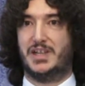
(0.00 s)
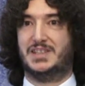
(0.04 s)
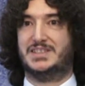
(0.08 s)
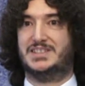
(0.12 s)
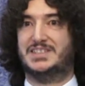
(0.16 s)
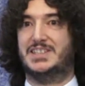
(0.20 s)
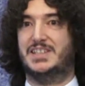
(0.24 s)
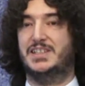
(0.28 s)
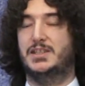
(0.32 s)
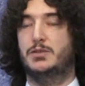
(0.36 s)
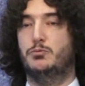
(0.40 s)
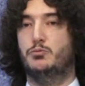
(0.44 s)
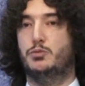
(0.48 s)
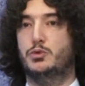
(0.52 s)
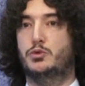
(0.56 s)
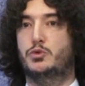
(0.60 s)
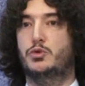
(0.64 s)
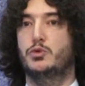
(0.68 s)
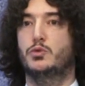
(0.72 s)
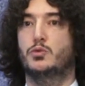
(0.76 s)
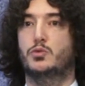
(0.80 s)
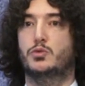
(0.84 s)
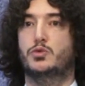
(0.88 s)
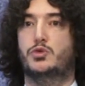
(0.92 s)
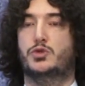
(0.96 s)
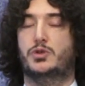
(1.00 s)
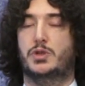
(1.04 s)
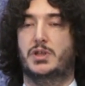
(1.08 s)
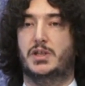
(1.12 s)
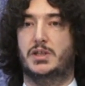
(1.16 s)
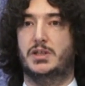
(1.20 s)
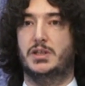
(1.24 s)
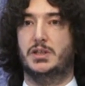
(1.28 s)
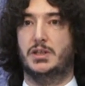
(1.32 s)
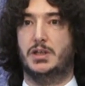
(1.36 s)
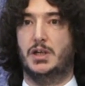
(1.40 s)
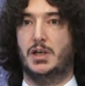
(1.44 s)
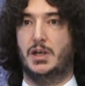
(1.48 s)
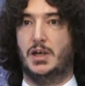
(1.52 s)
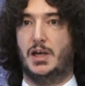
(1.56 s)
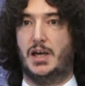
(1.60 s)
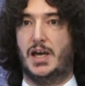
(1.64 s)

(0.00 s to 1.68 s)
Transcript: Bu eksenin bütün uçları